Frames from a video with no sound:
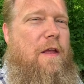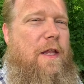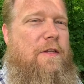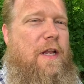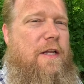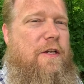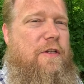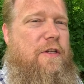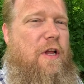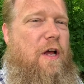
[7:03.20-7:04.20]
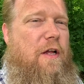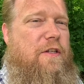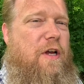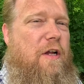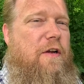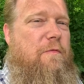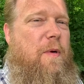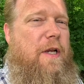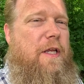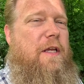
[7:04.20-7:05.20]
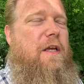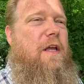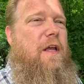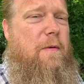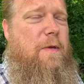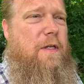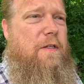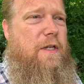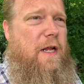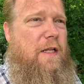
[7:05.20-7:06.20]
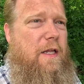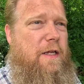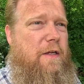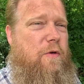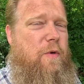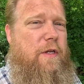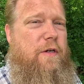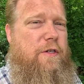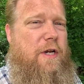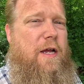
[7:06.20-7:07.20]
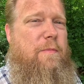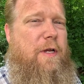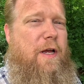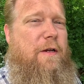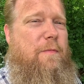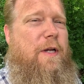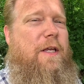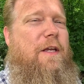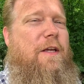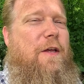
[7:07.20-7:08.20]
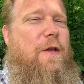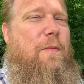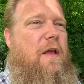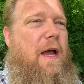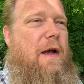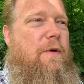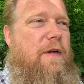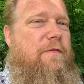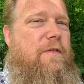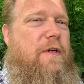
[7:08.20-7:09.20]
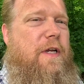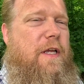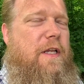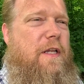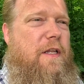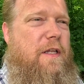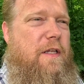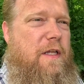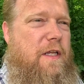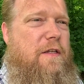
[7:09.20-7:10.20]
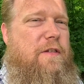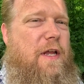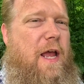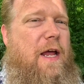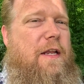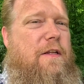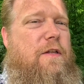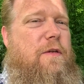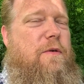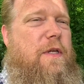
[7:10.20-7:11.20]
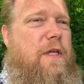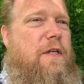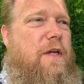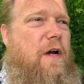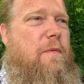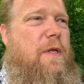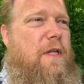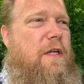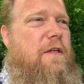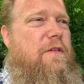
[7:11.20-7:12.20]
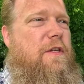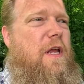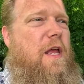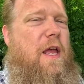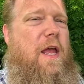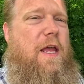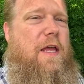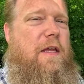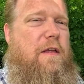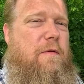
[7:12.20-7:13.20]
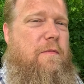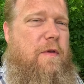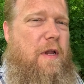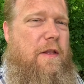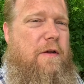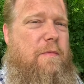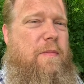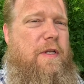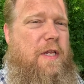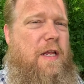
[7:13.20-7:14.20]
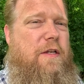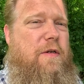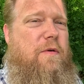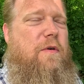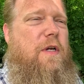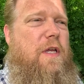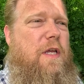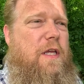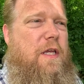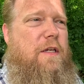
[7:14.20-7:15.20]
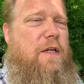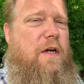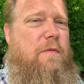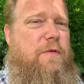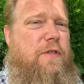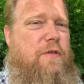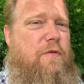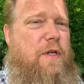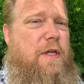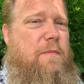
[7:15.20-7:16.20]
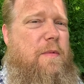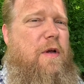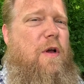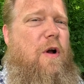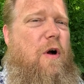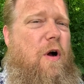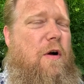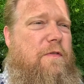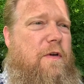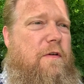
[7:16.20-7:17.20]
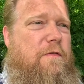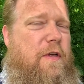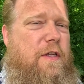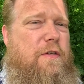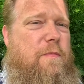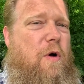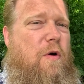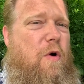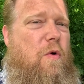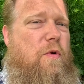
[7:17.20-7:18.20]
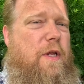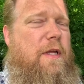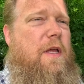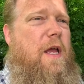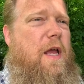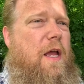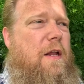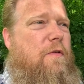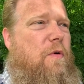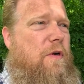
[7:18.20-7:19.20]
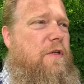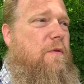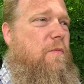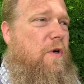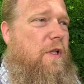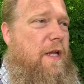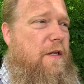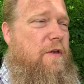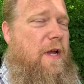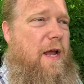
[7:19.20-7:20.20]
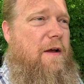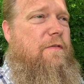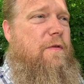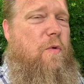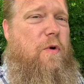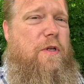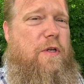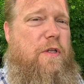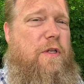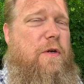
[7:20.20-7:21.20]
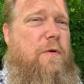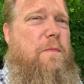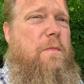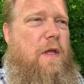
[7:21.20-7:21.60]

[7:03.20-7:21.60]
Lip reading: And that's not just a ton of money. I mean, it's not like quit your job kind of money. However, it is adding to income. It is another potential income stream off of a small holding. And of course, the more land you have, the more you could do.